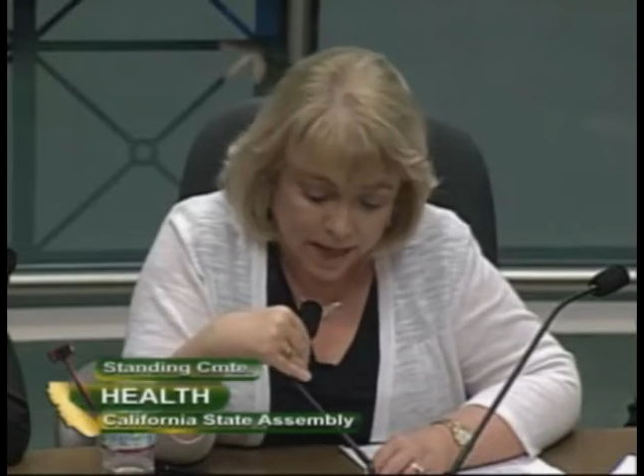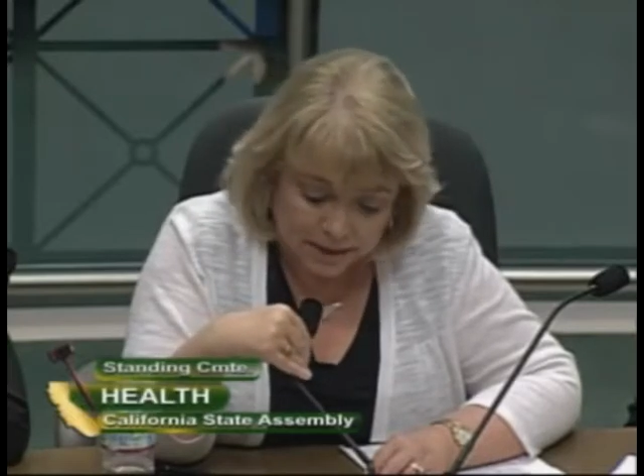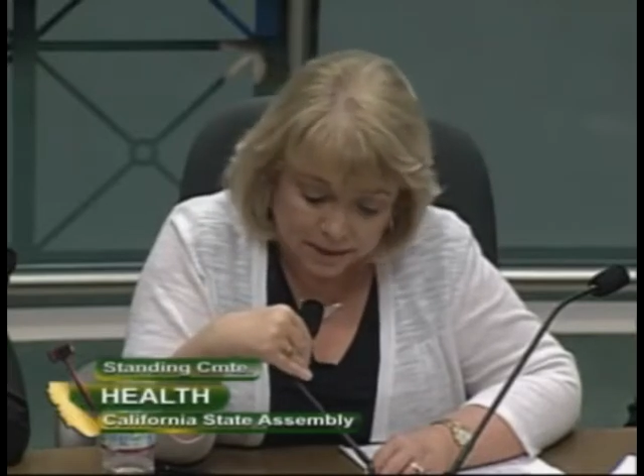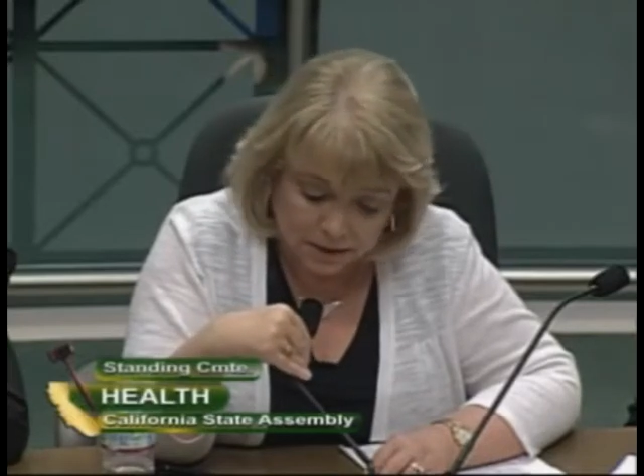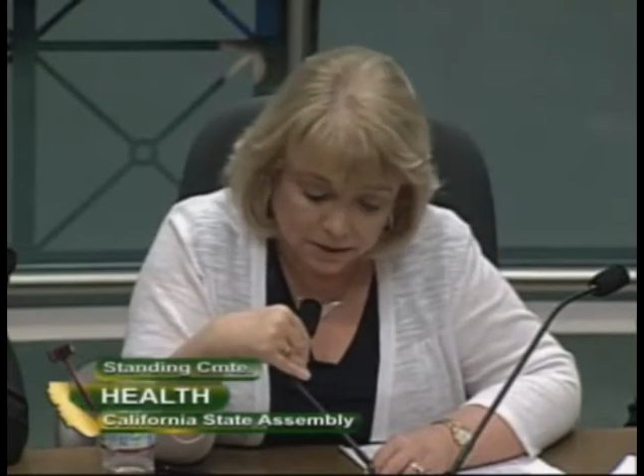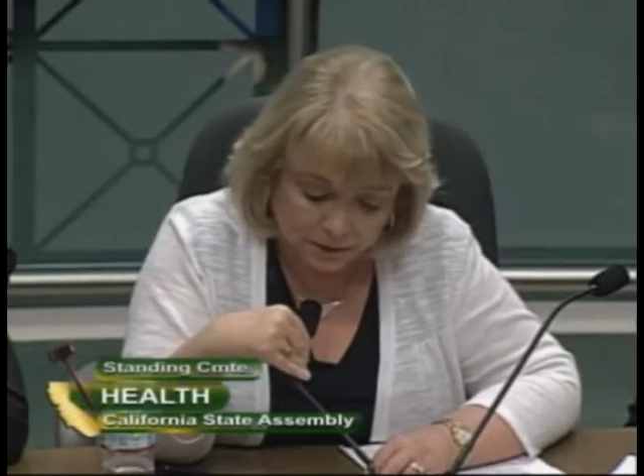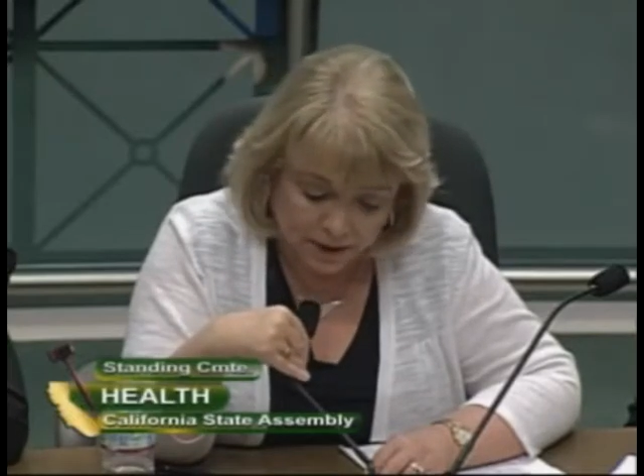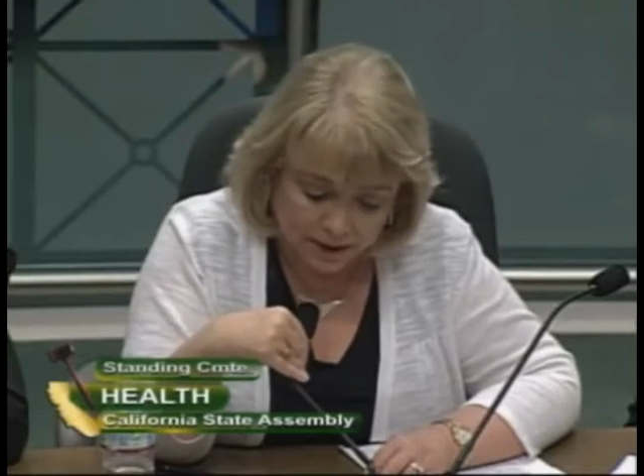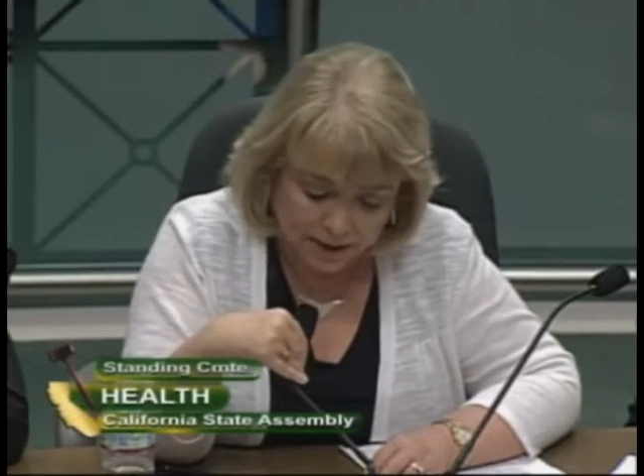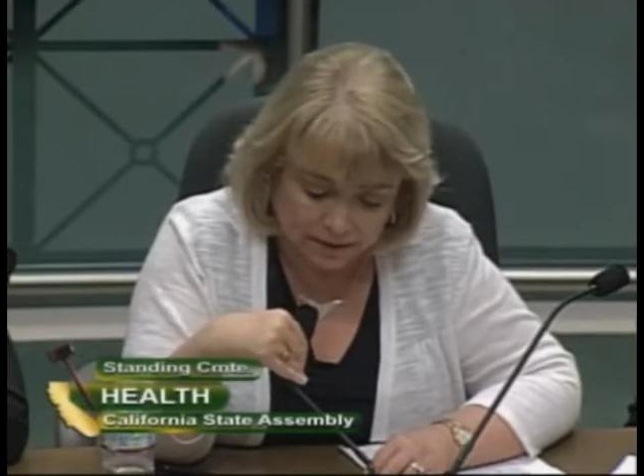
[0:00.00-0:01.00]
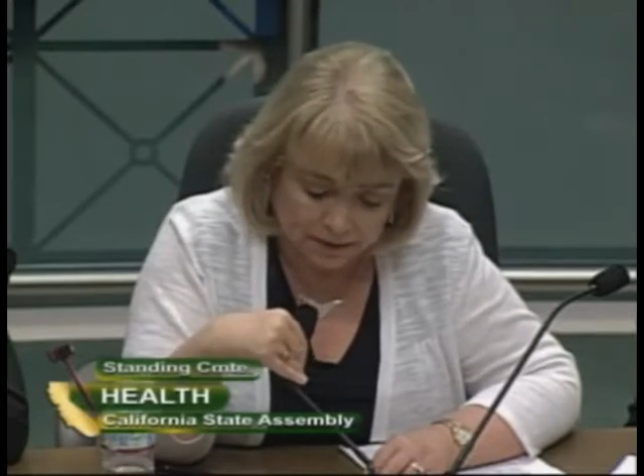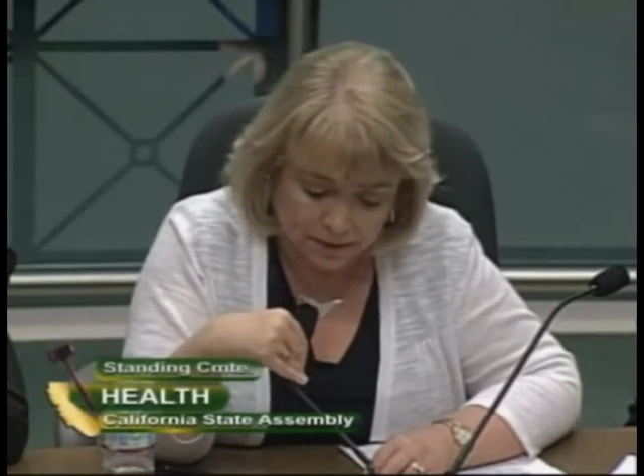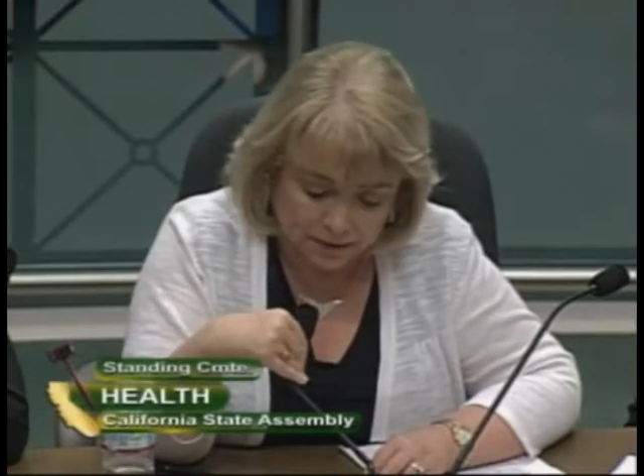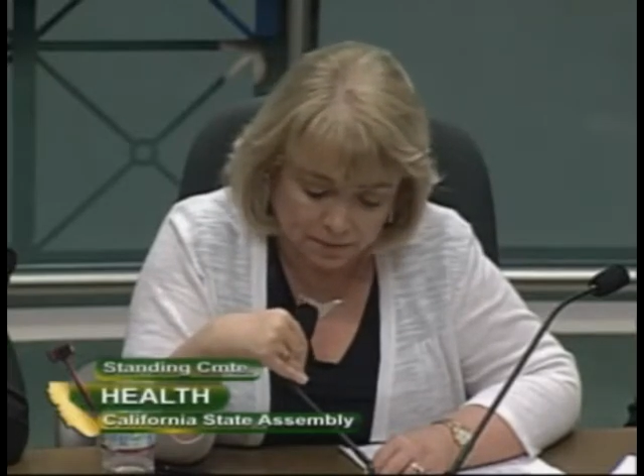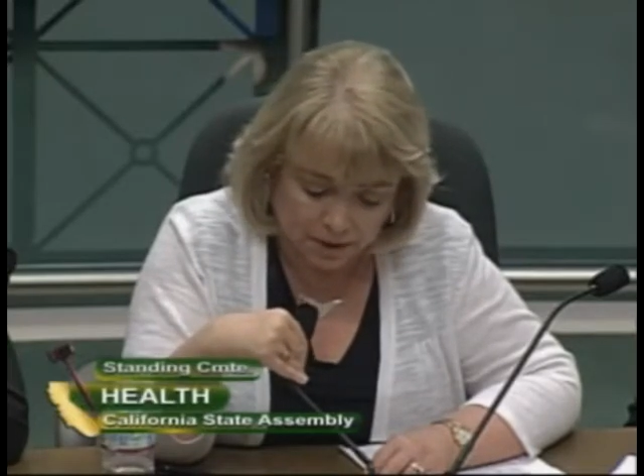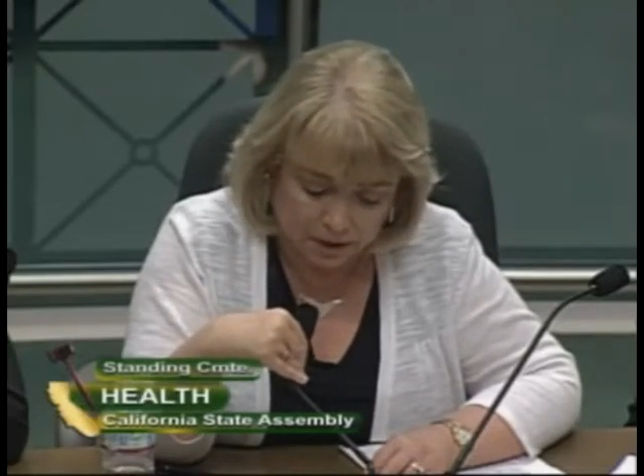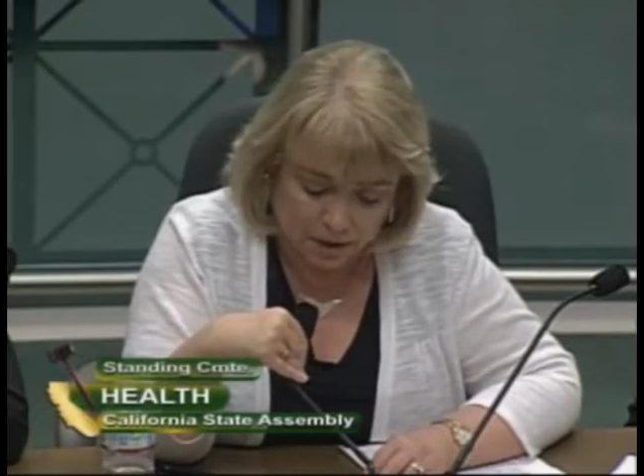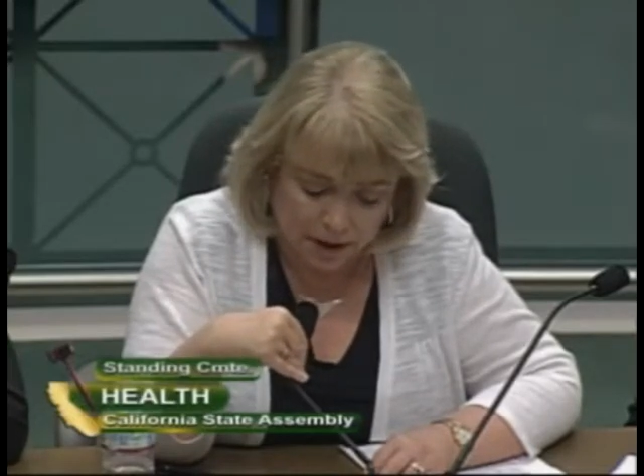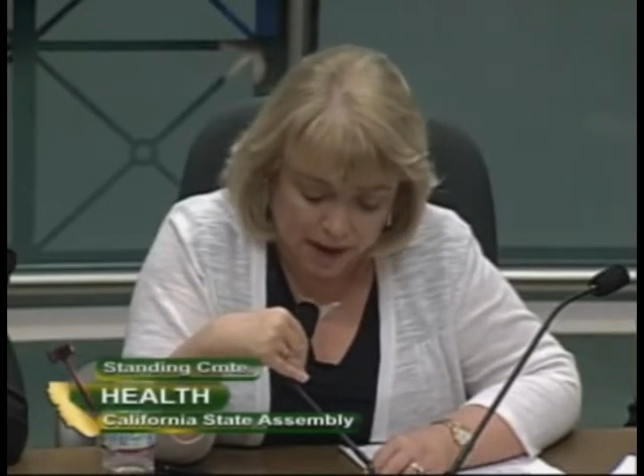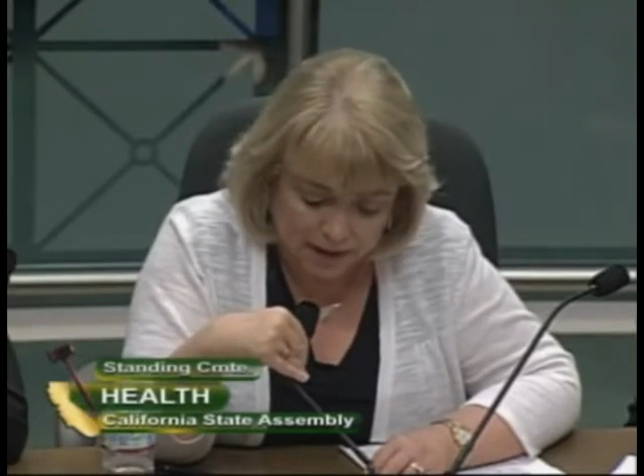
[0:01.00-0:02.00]
and testify against this
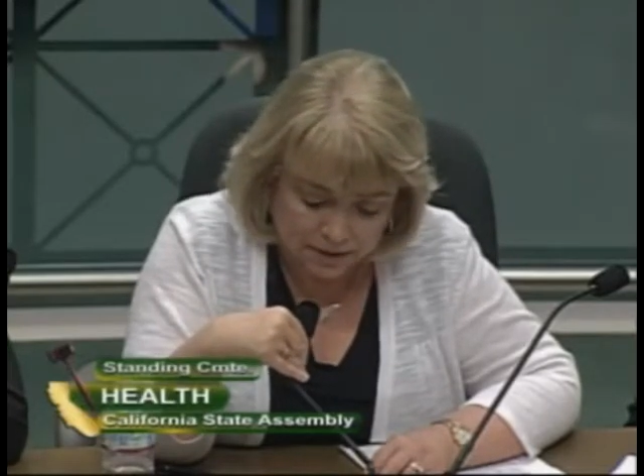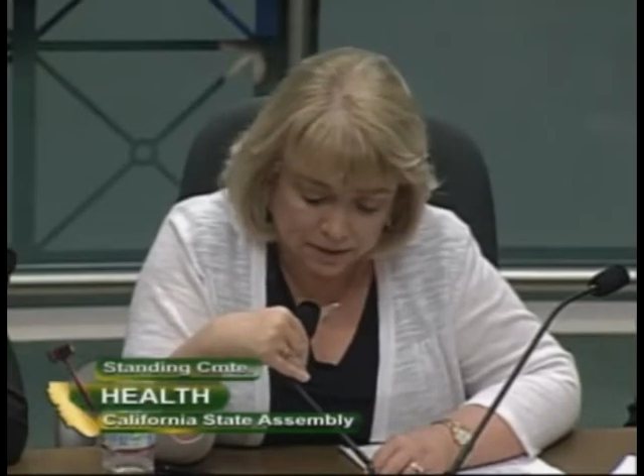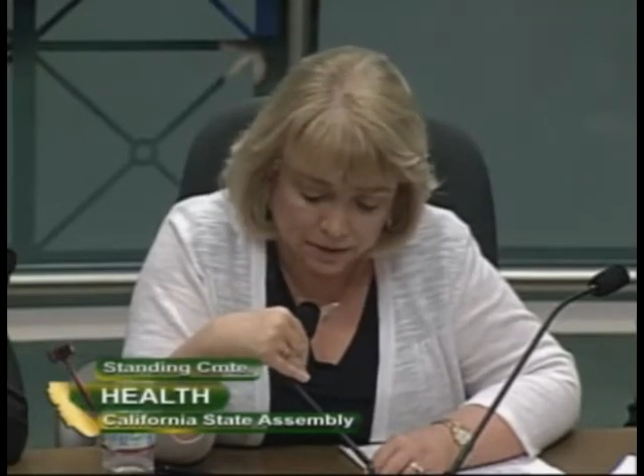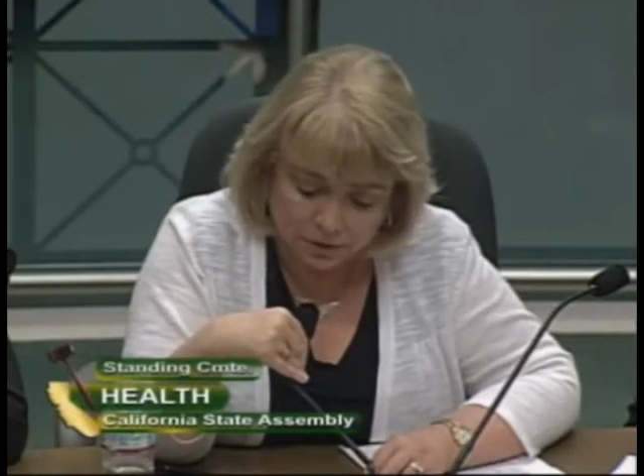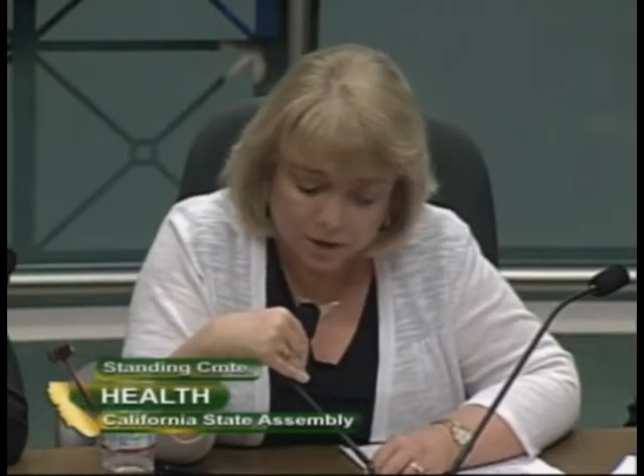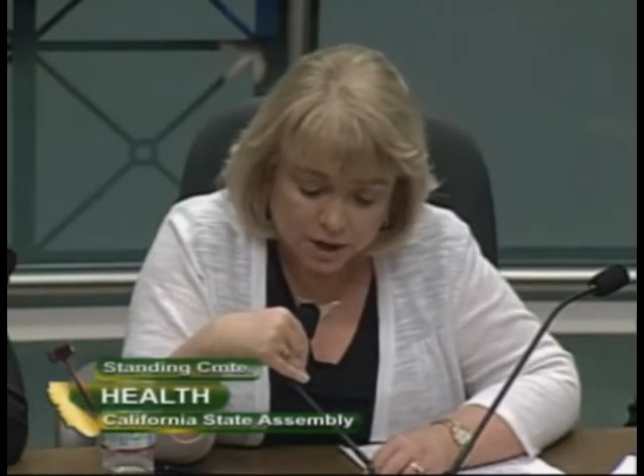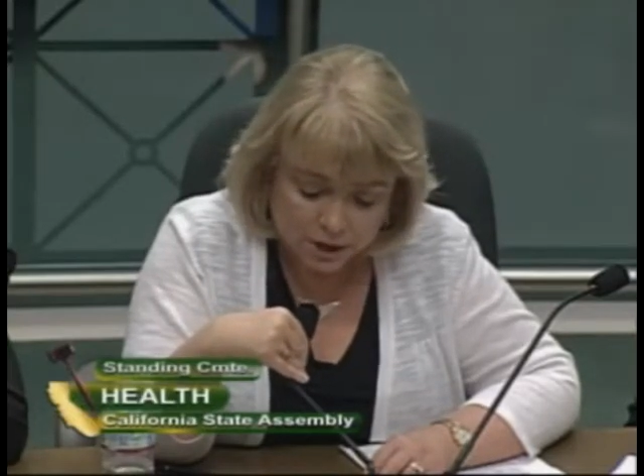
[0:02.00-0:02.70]
bill are asking you